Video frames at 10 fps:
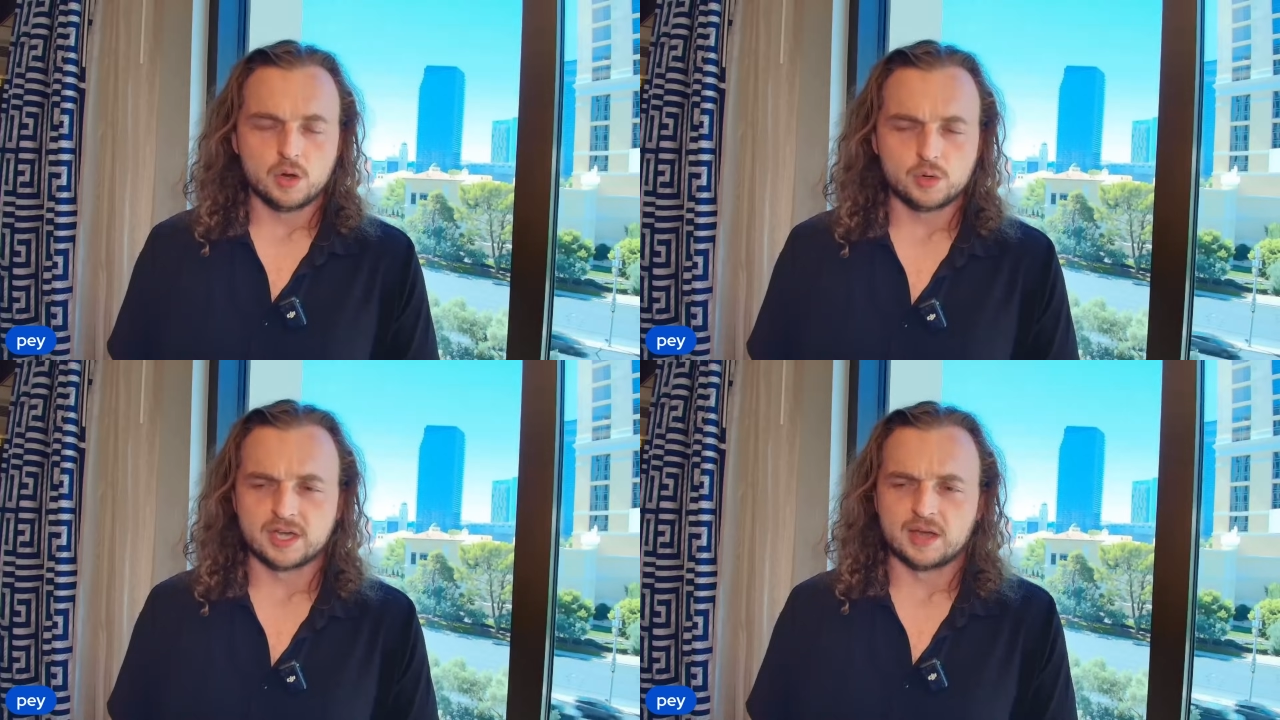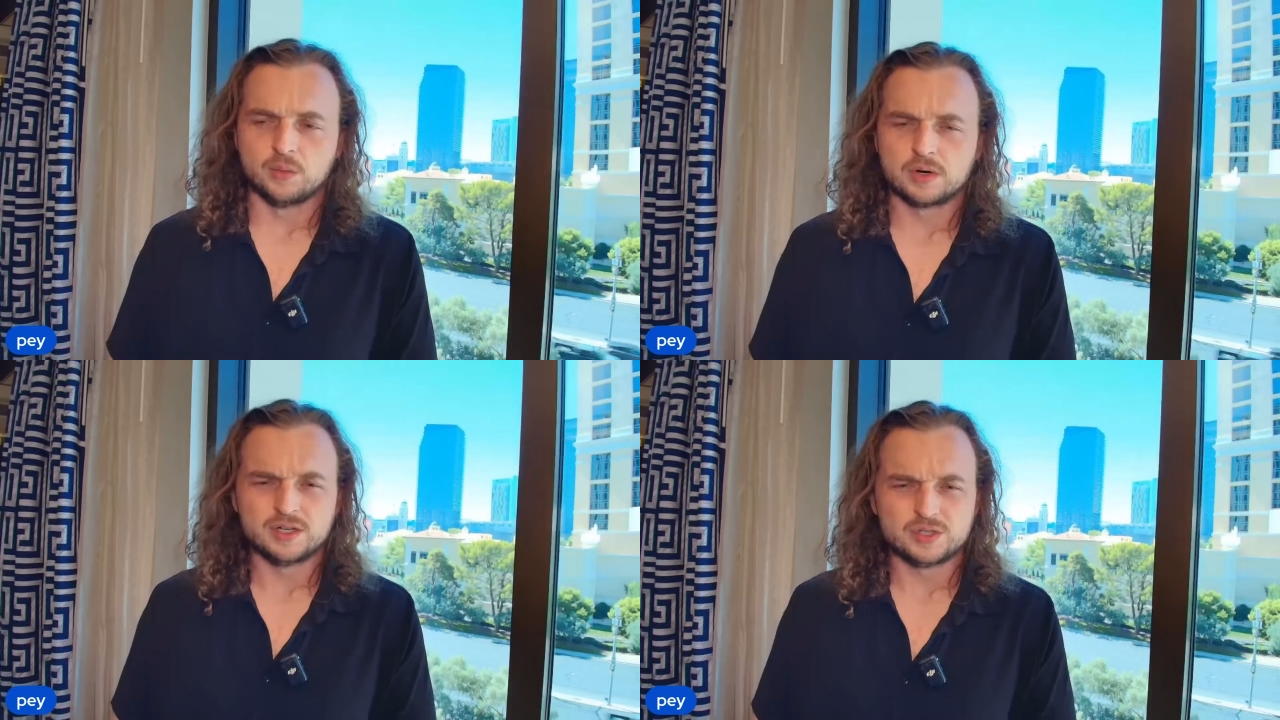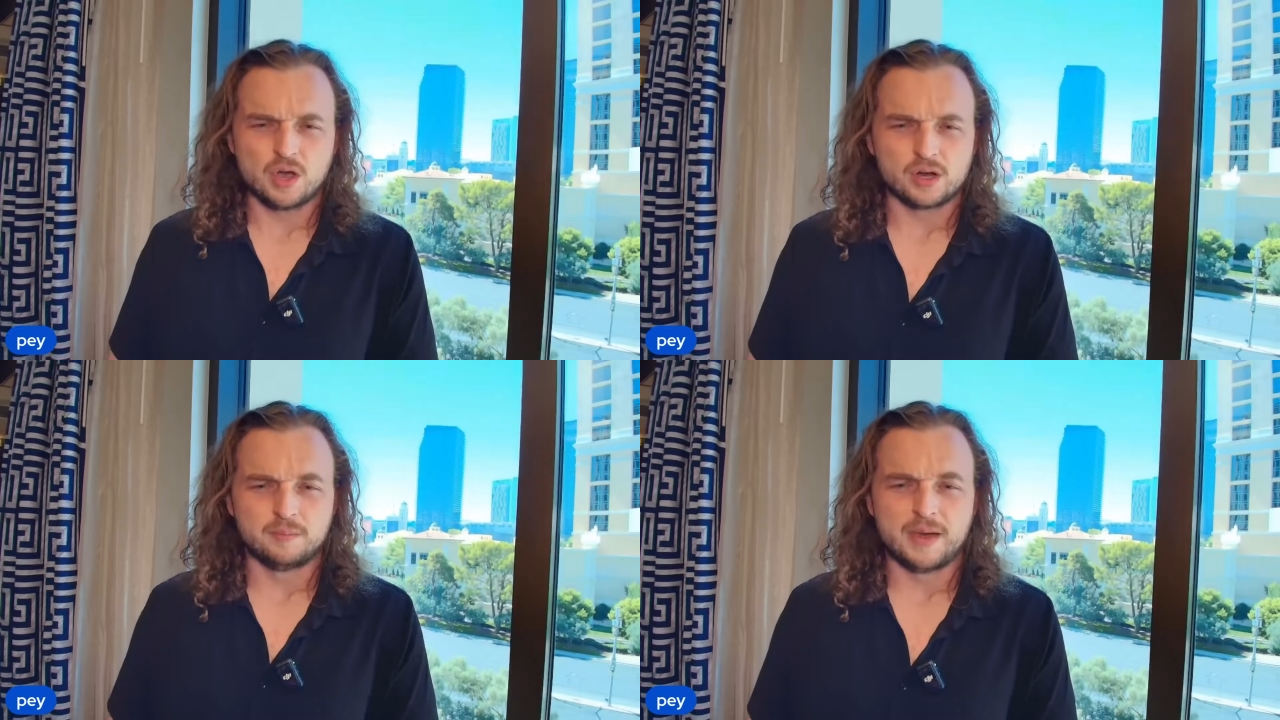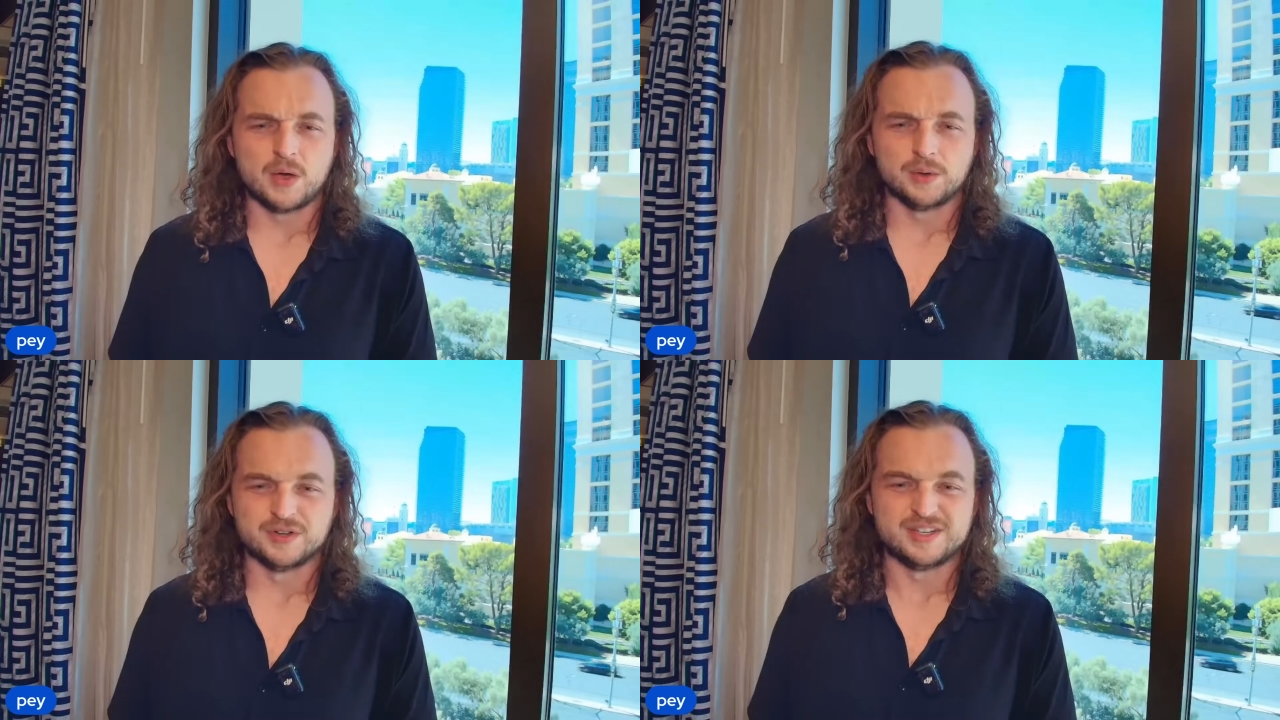Okay, we're going to talk
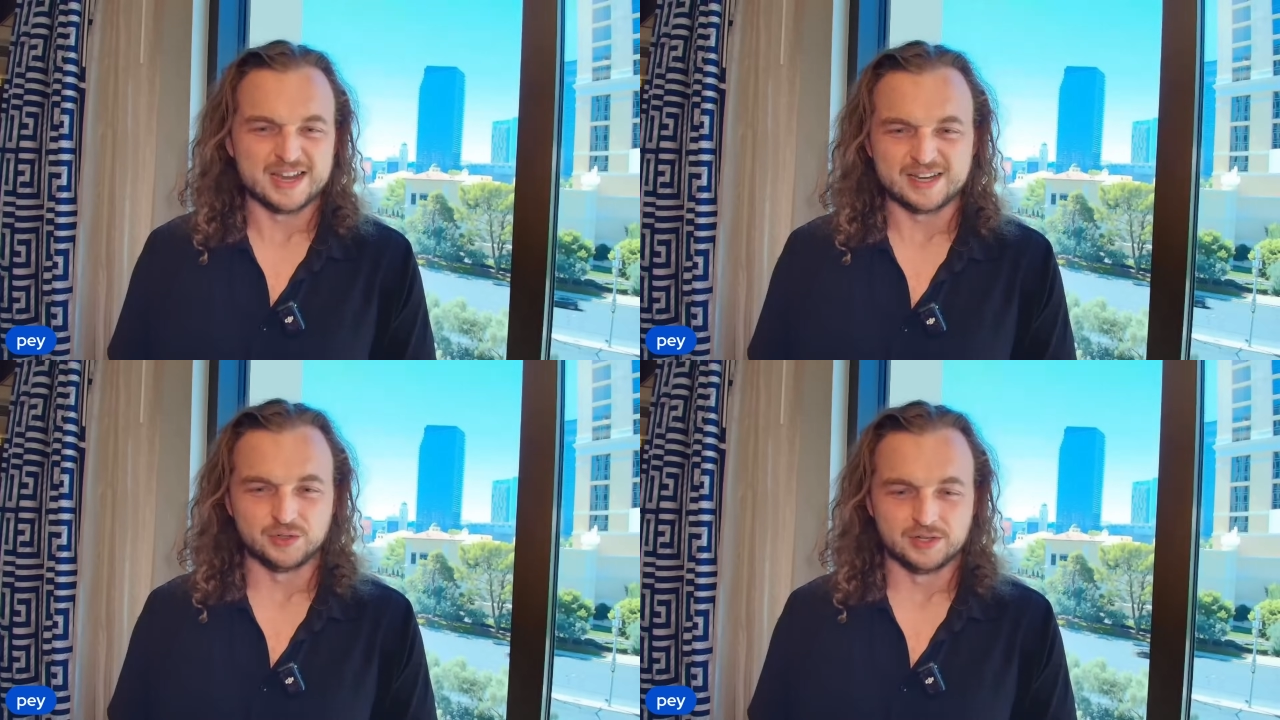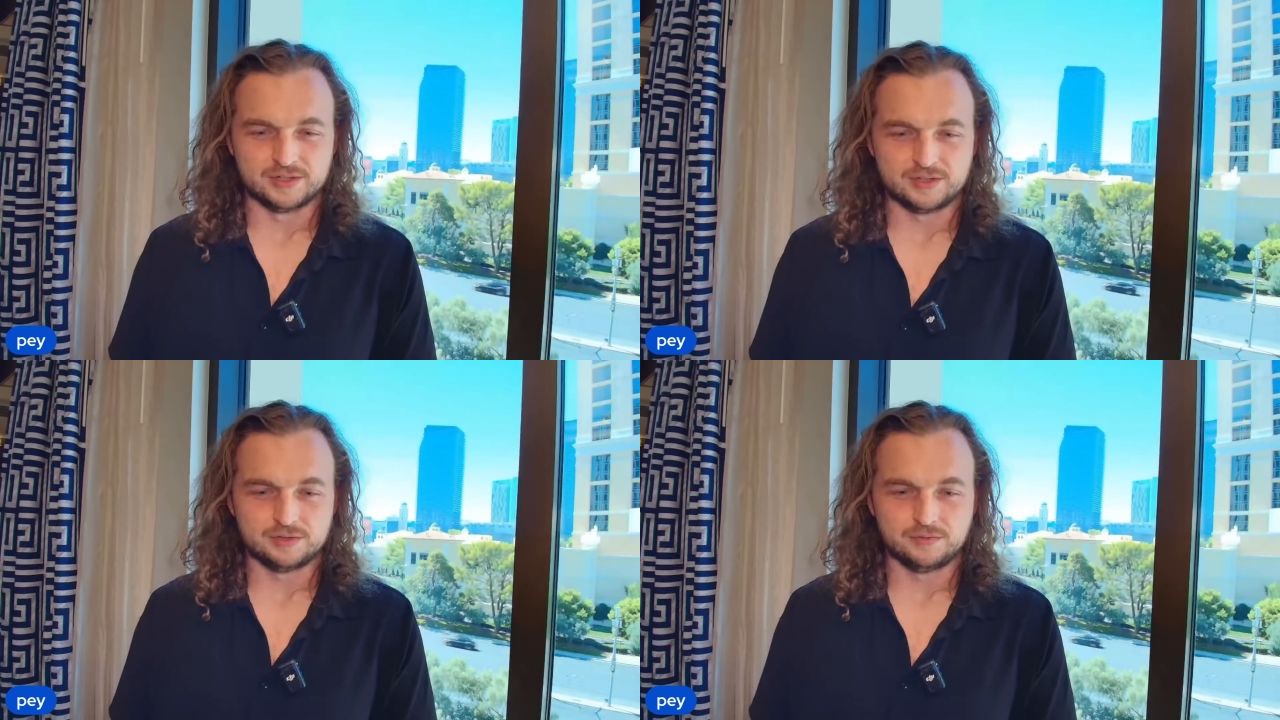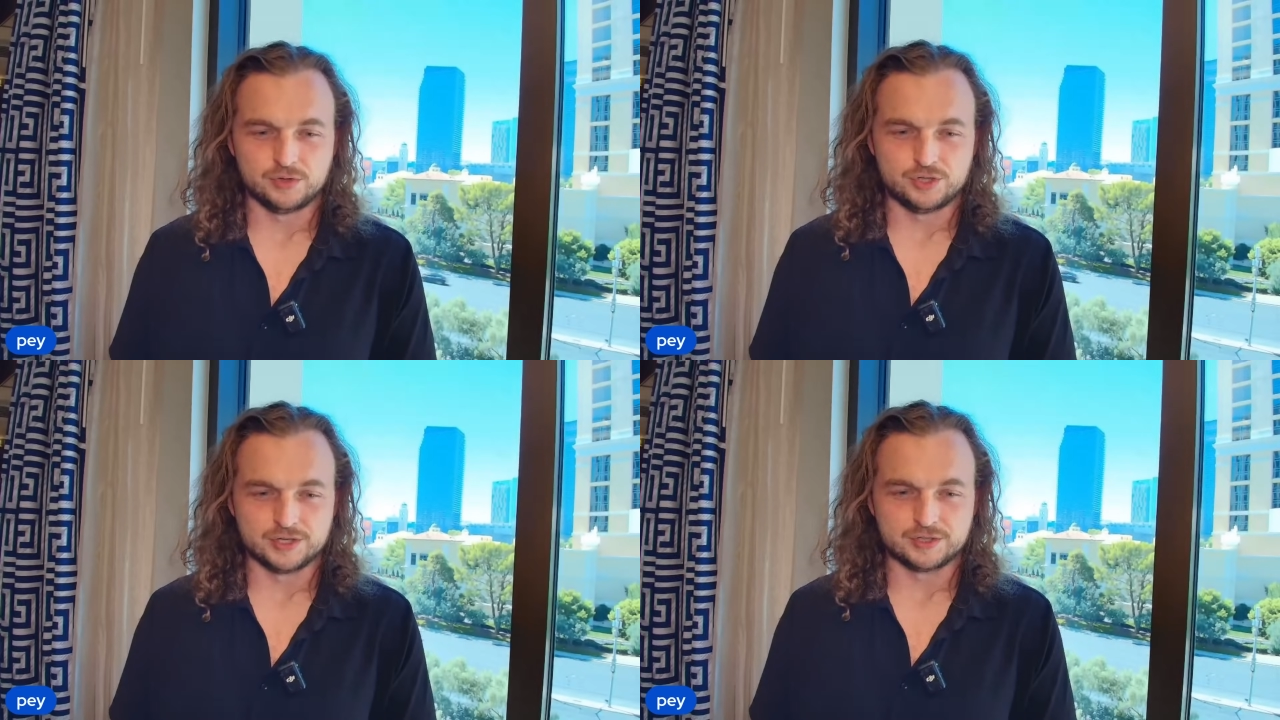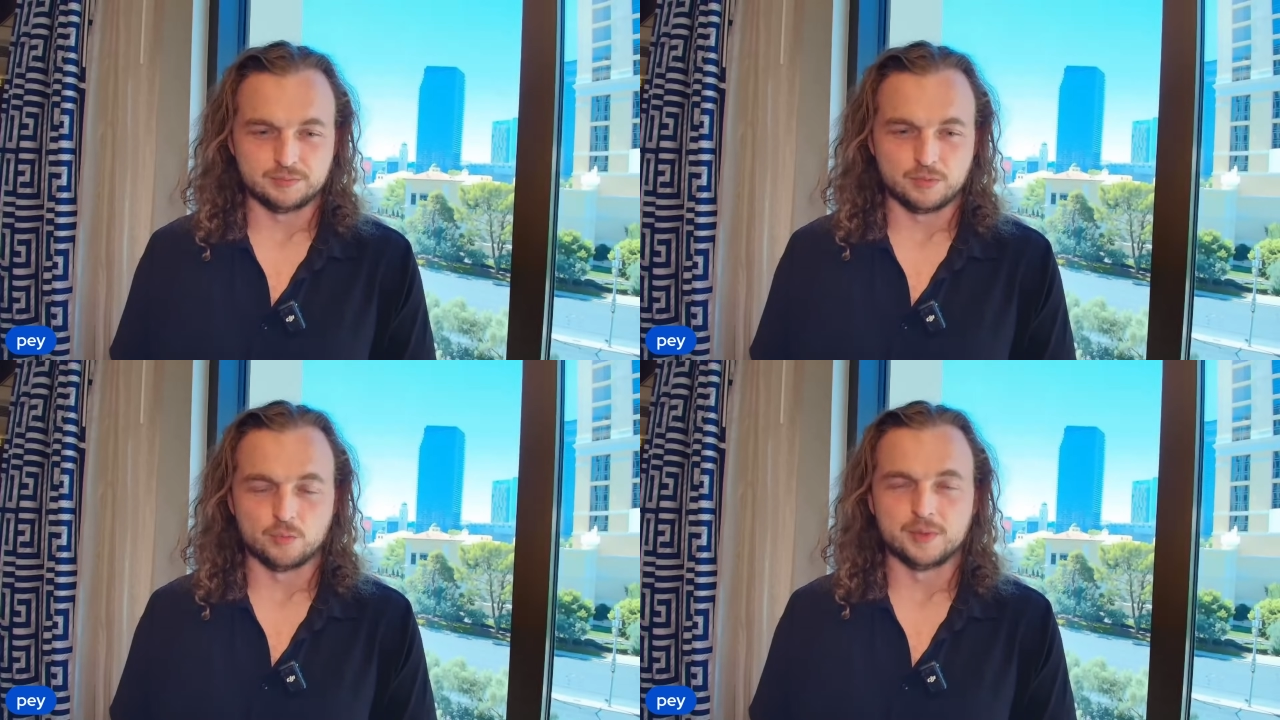about Daedalus for just
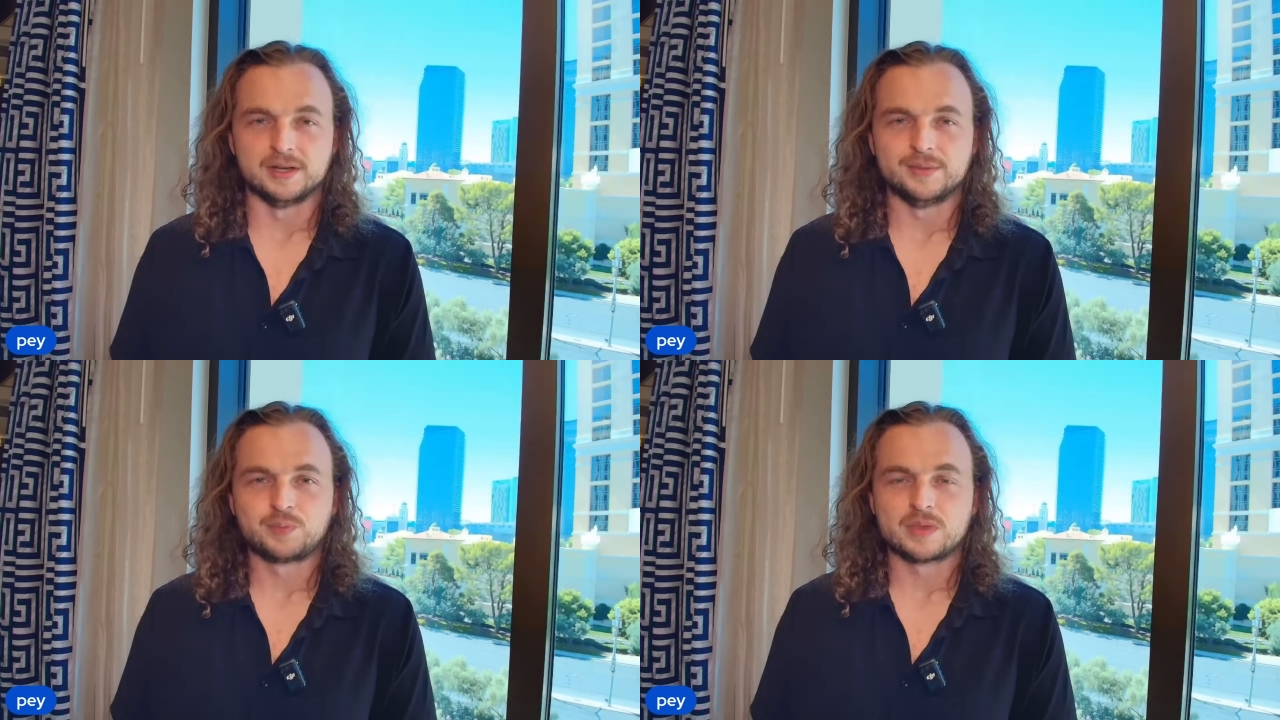a moment.